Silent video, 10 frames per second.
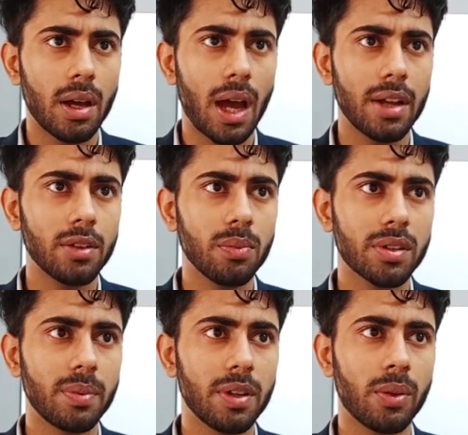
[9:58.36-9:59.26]
And you must
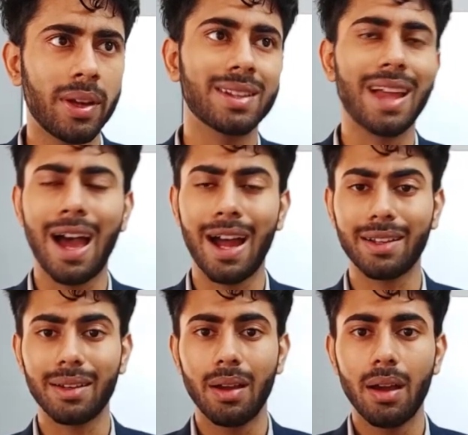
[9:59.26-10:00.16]
be knowing that
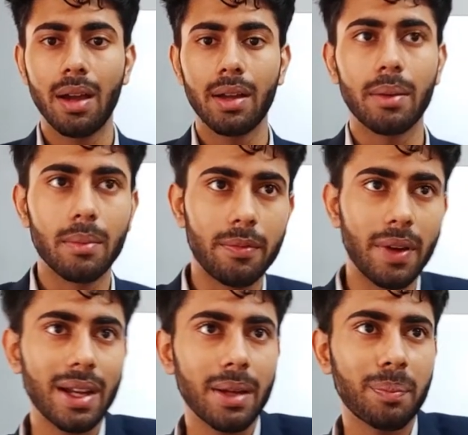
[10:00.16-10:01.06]

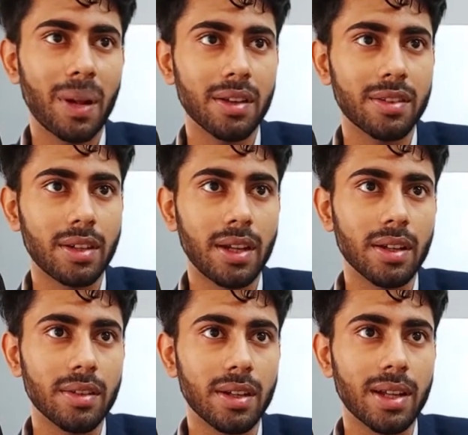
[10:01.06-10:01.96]
when I pass a data
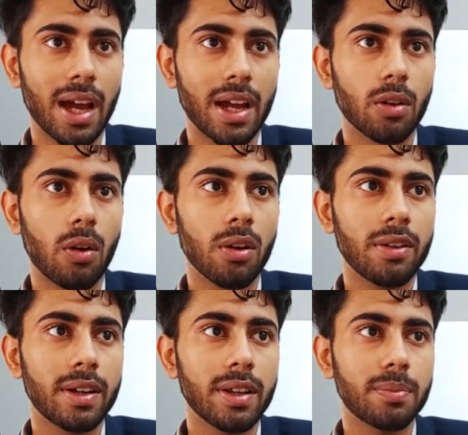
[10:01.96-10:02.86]
set, I had
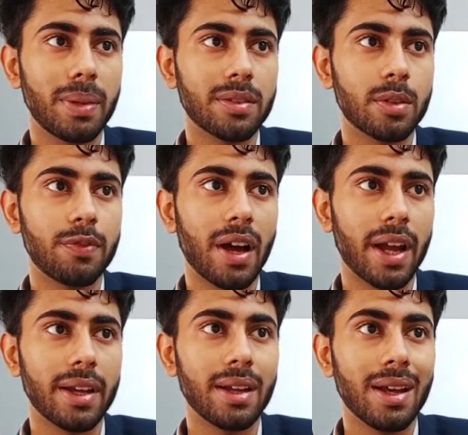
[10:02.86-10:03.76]
already
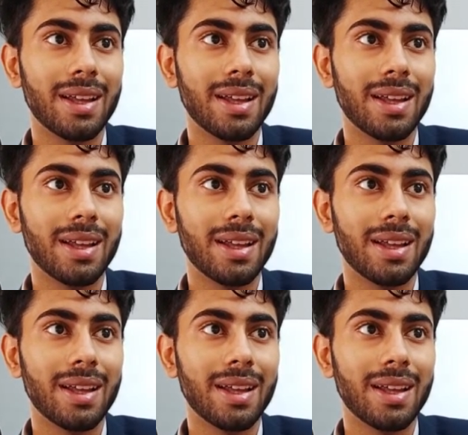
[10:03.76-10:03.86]
specified